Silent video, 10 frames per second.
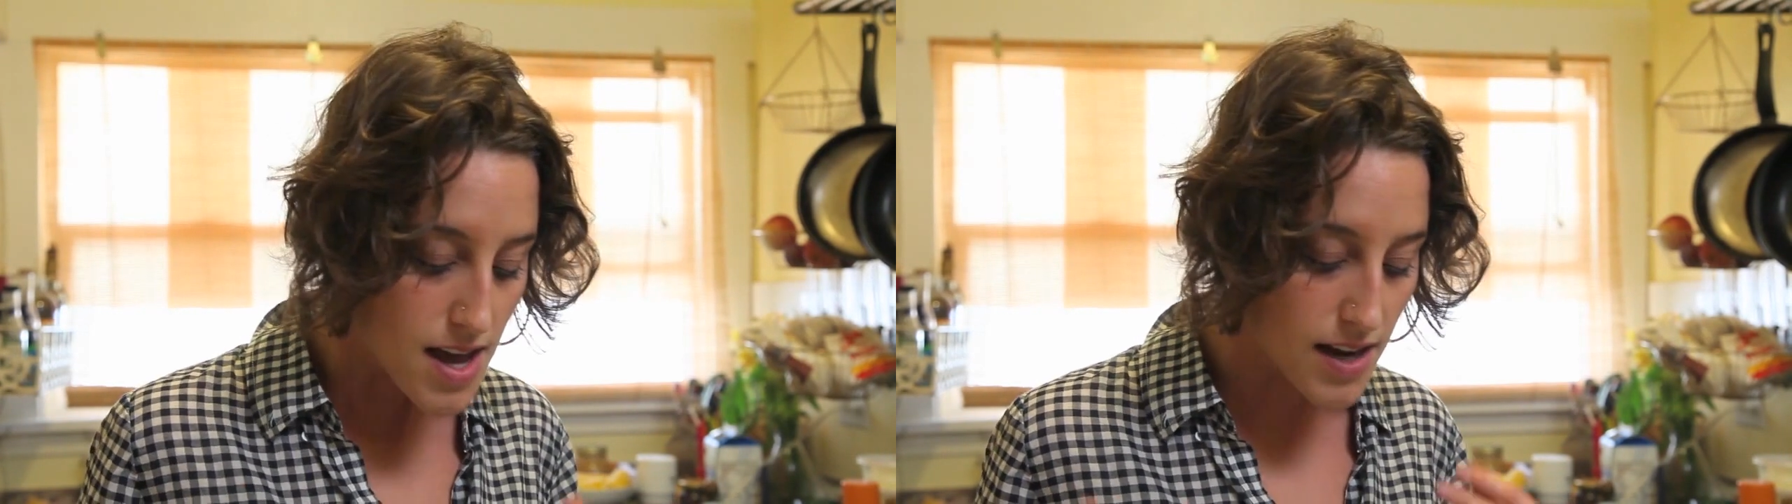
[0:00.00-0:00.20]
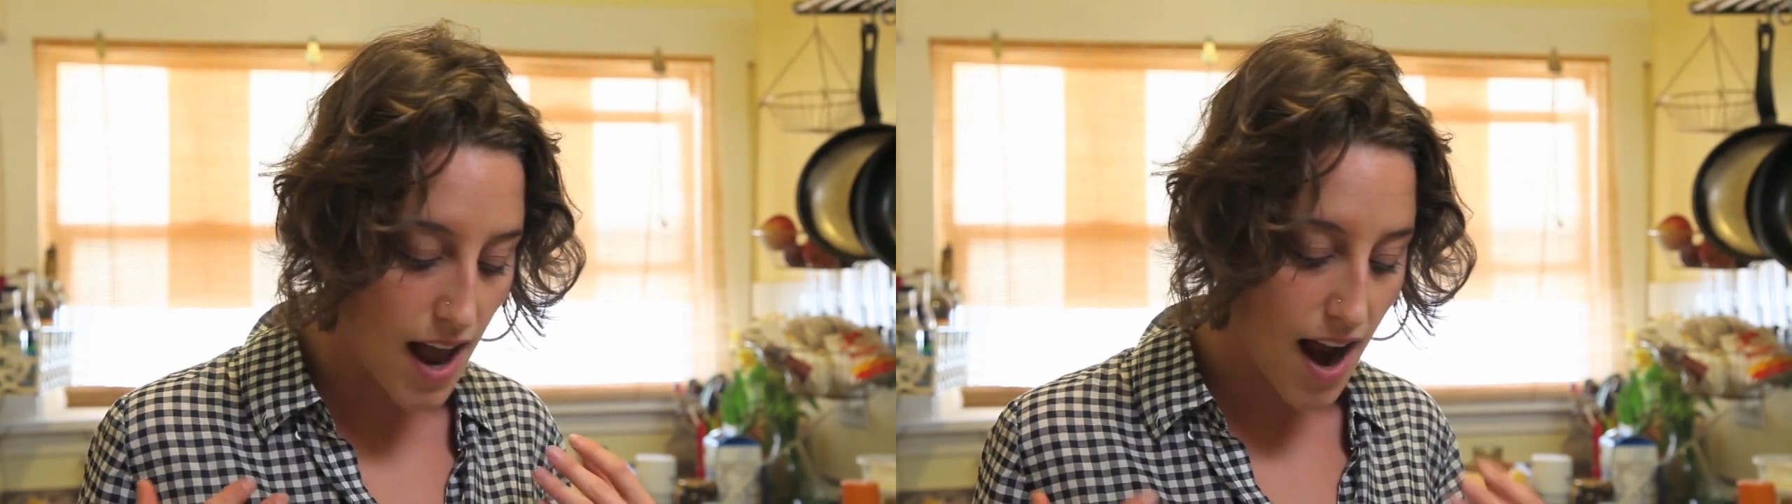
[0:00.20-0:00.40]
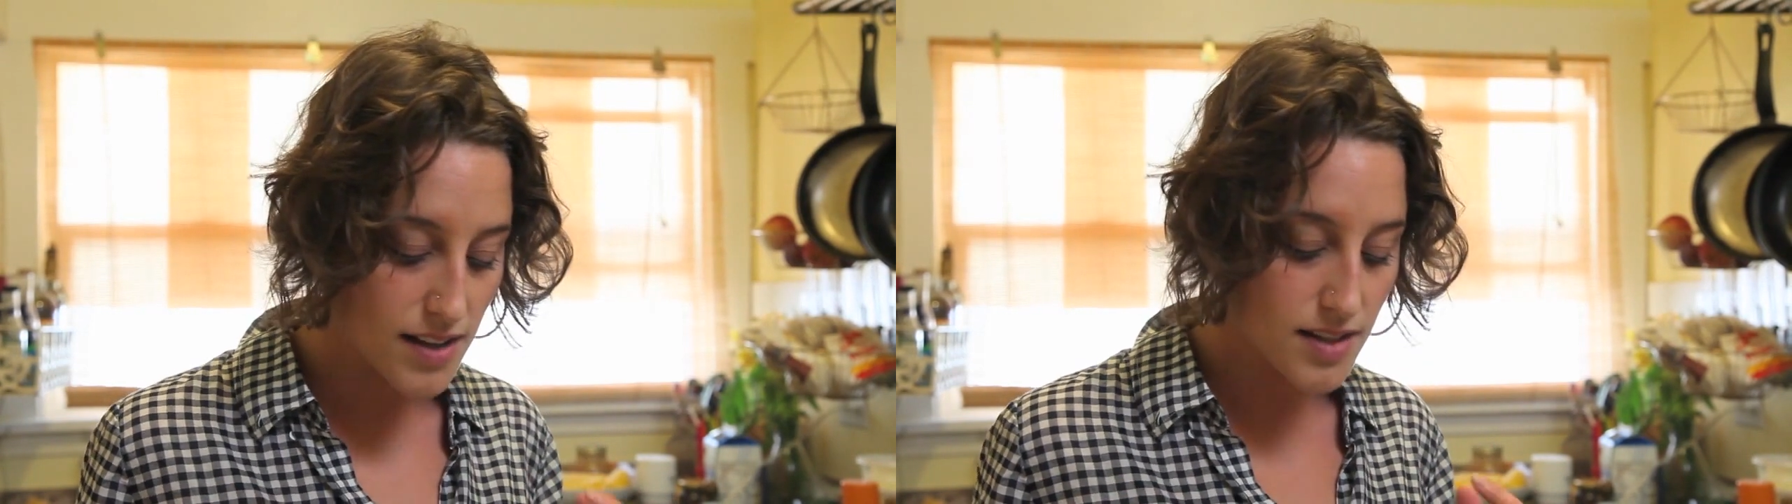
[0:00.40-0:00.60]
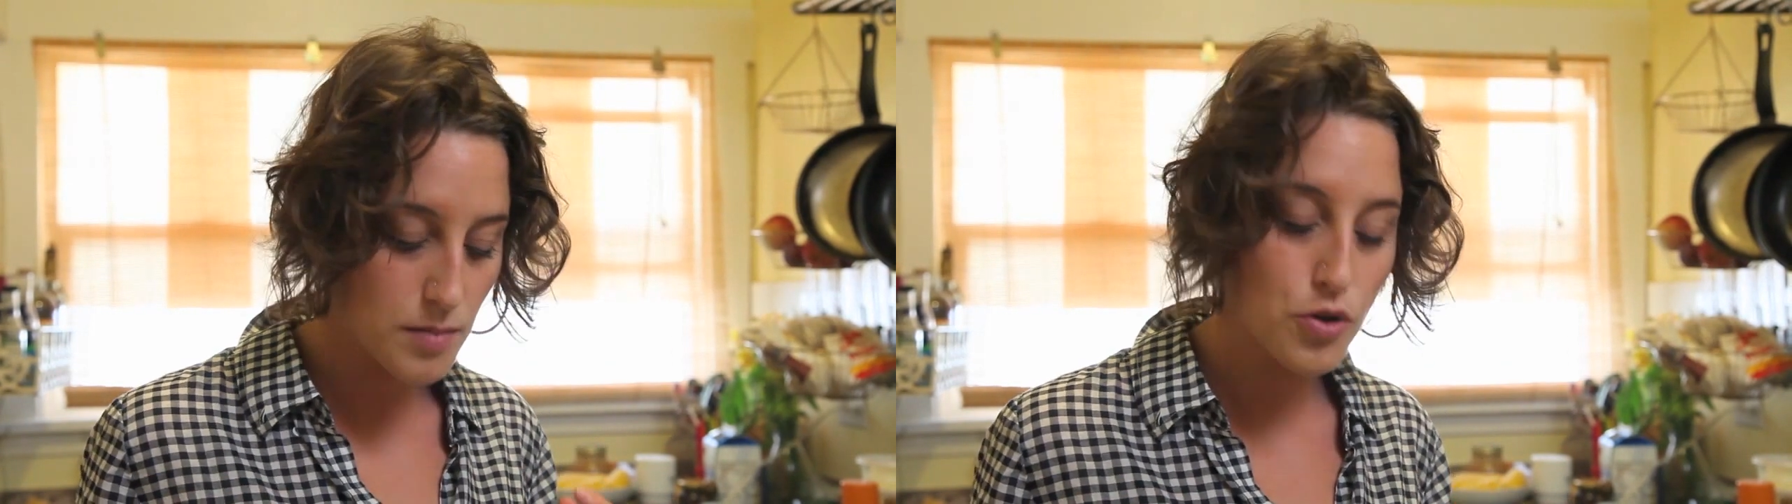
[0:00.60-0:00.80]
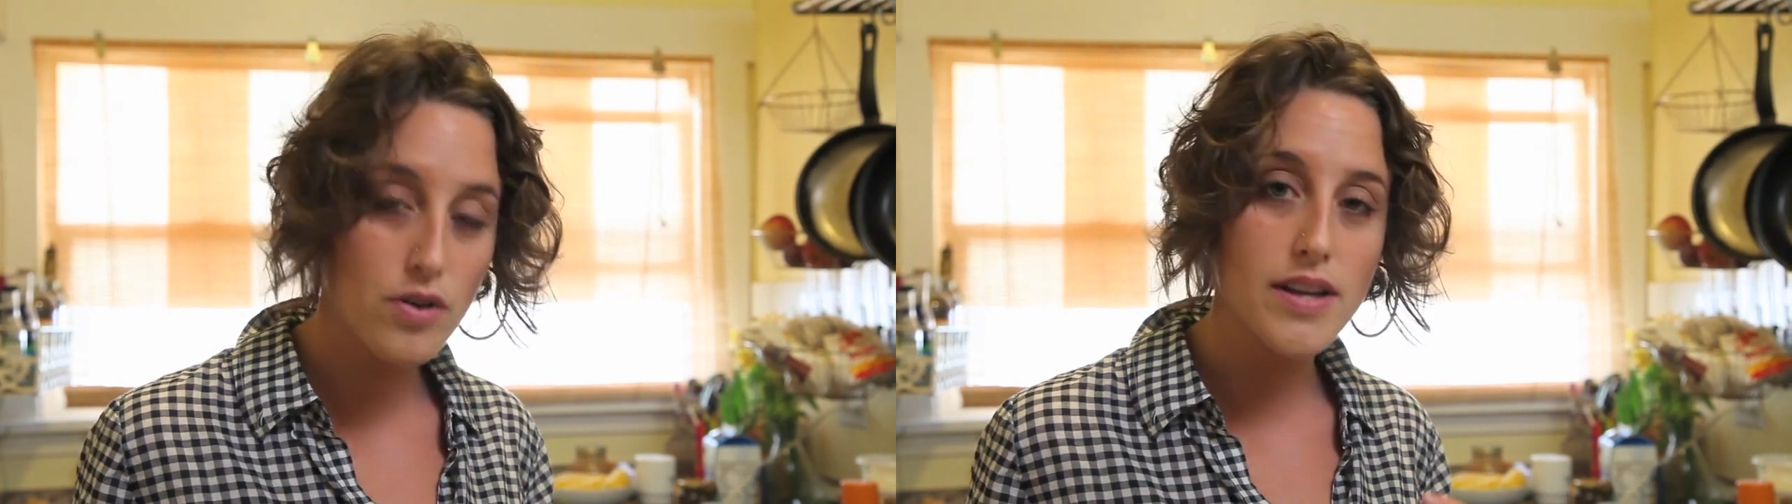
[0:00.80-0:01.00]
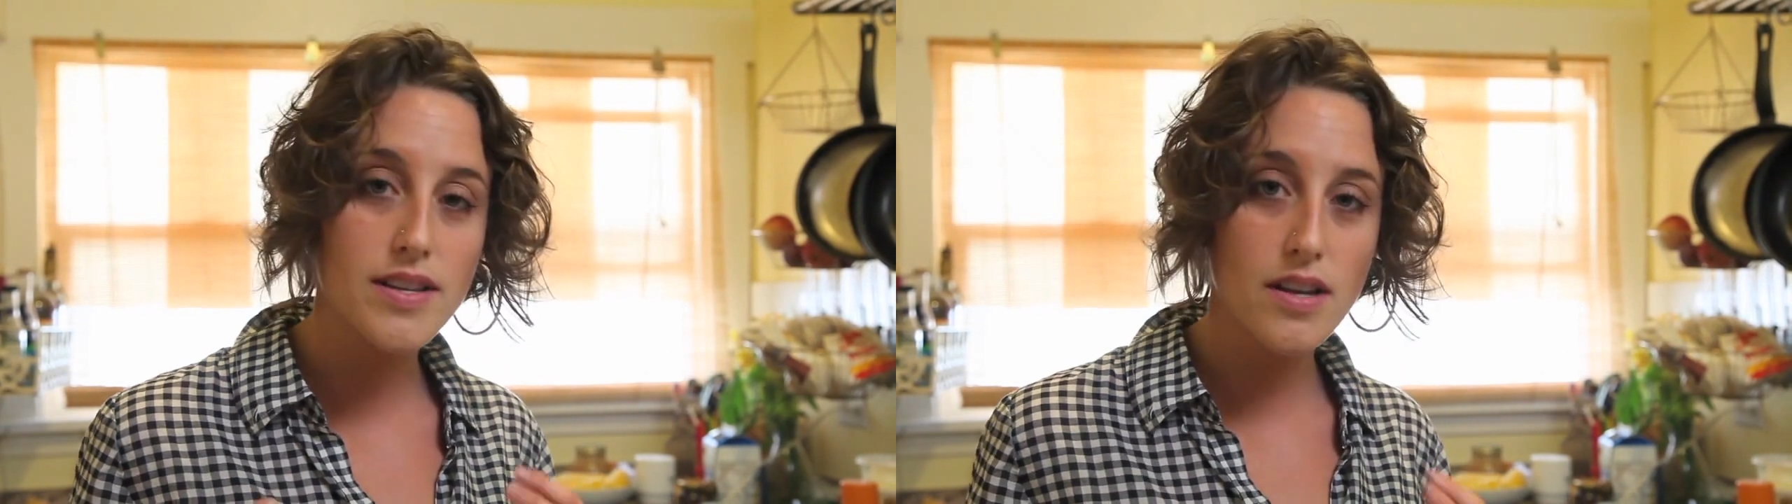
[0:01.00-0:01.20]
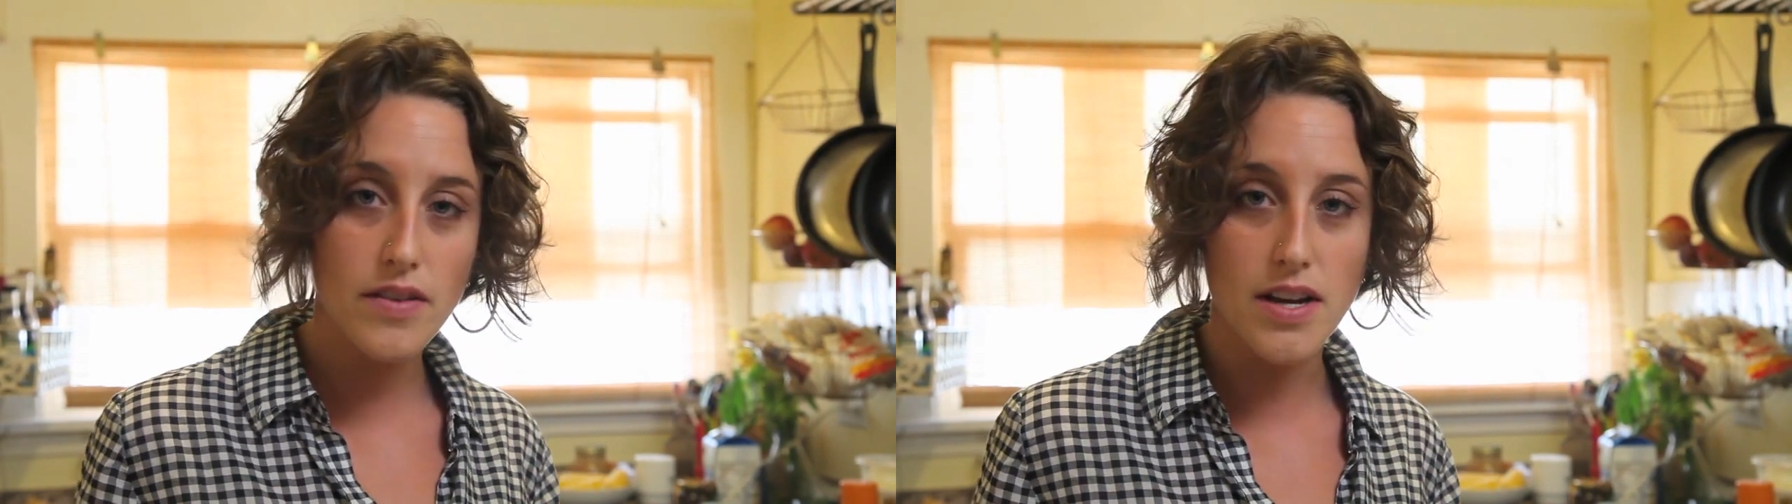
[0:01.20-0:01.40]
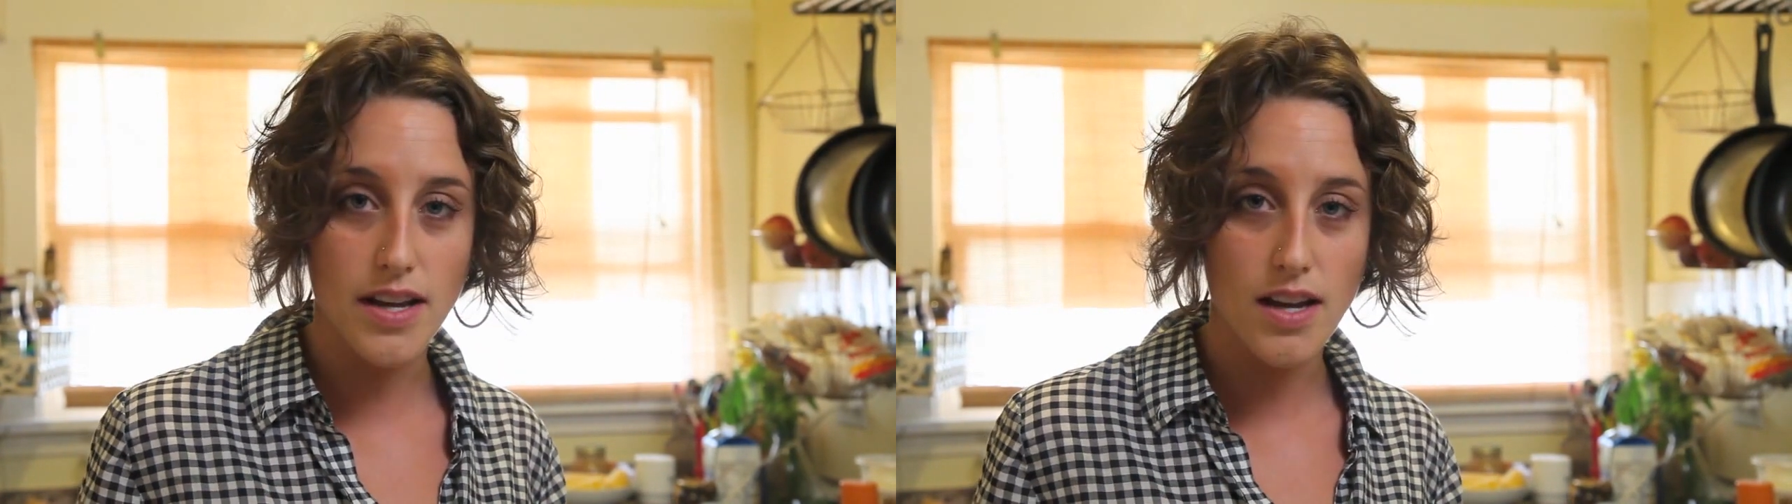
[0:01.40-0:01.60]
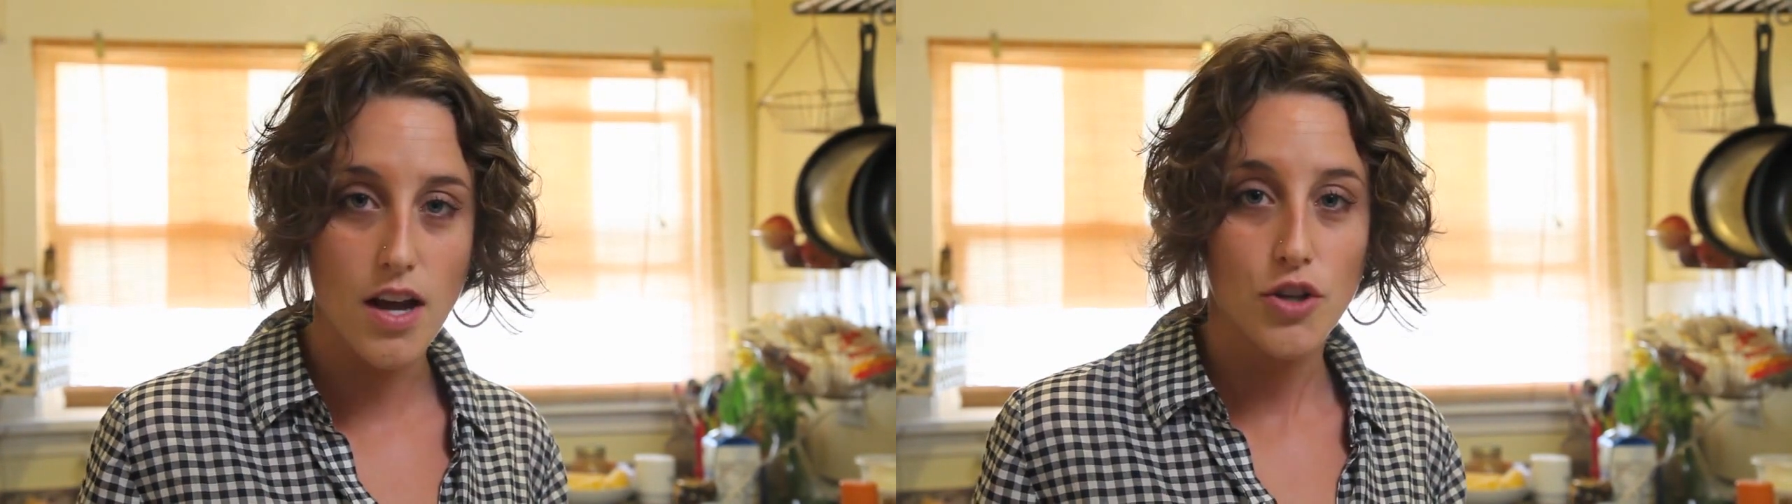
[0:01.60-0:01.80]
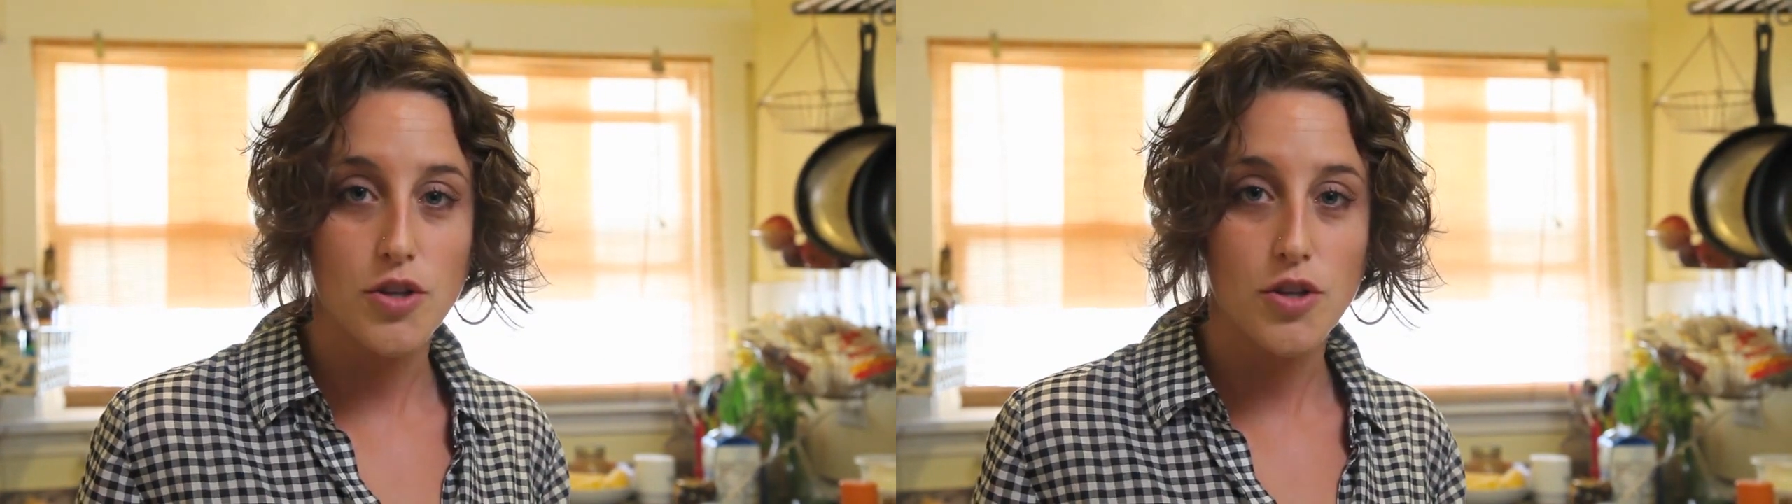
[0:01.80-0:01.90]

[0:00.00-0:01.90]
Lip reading: it adds some creativity